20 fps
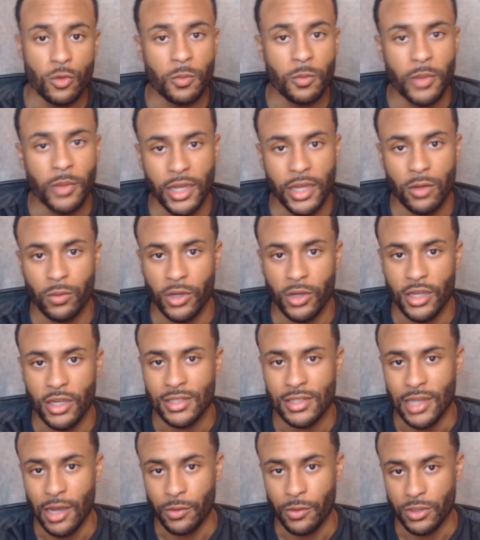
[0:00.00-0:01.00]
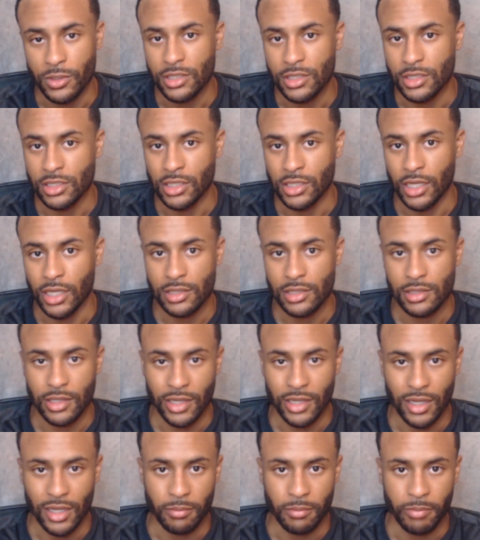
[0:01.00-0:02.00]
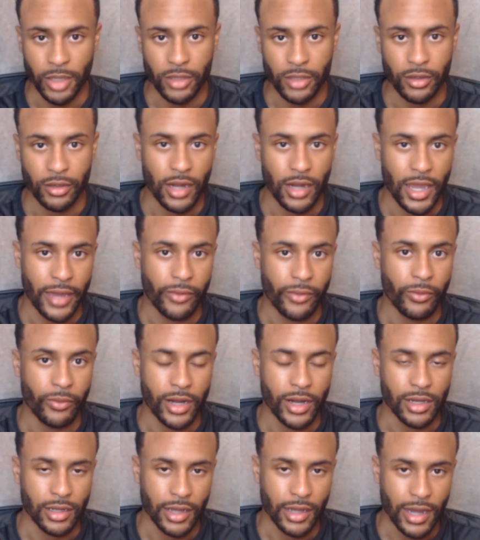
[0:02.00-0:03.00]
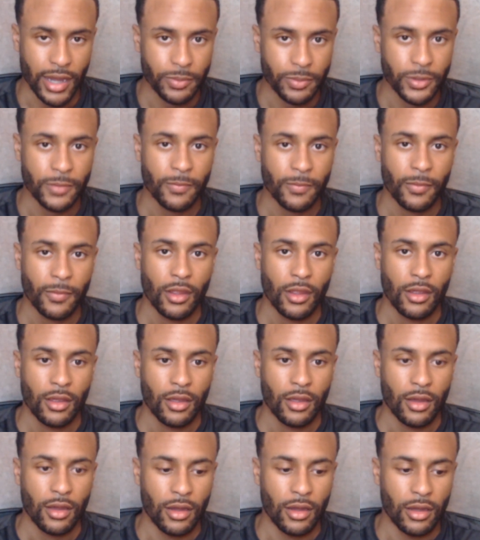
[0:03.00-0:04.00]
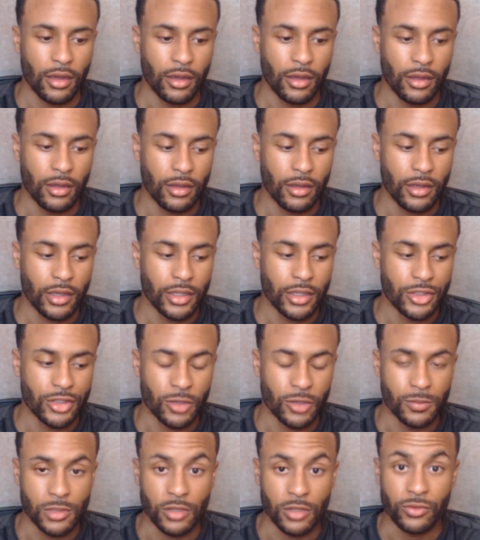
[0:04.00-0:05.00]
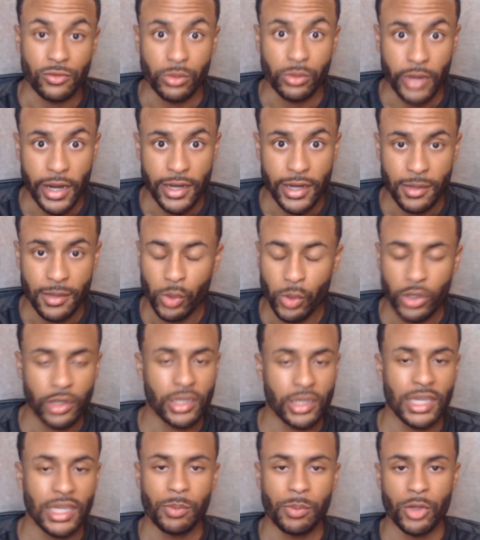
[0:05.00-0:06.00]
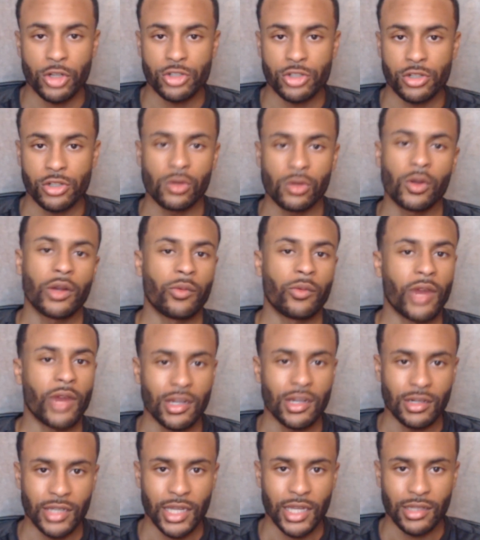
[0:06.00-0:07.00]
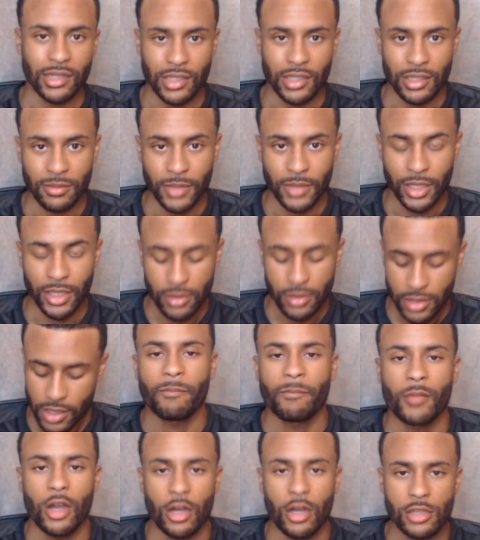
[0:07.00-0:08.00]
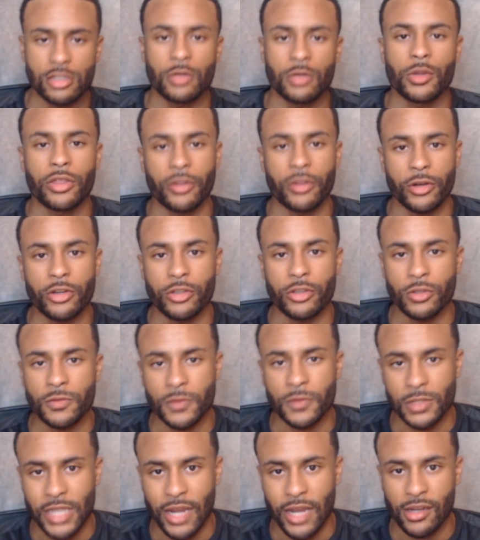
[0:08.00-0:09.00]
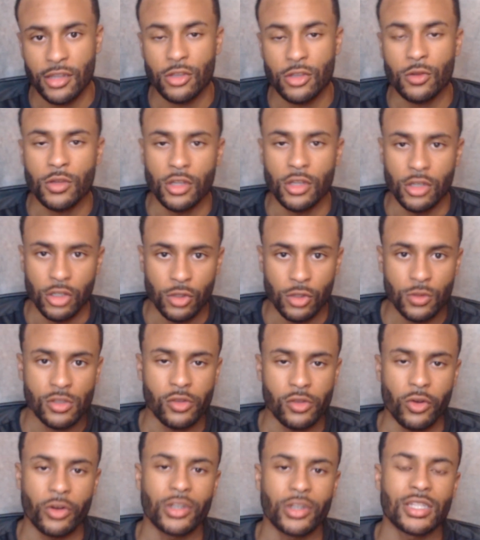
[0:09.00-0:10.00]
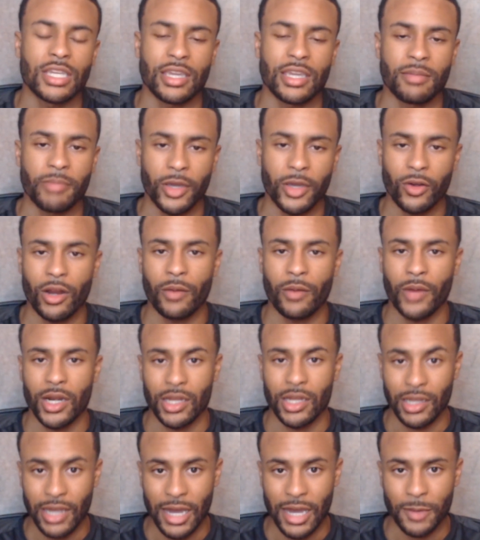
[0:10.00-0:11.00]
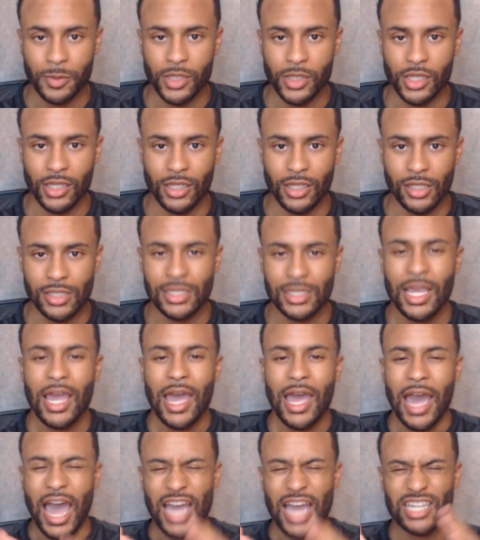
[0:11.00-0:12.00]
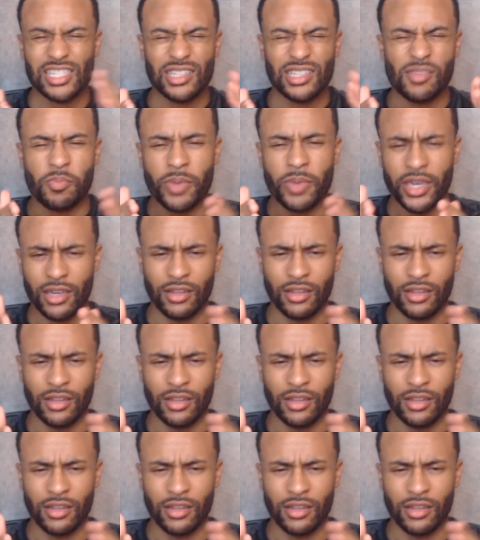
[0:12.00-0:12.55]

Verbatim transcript: main ways I would suggest getting better at writing copy. Uh, in terms of writing more, keeping a journal and writing daily emails. Also, a third useful tactic you can use in order to get better at writing copy is actually pick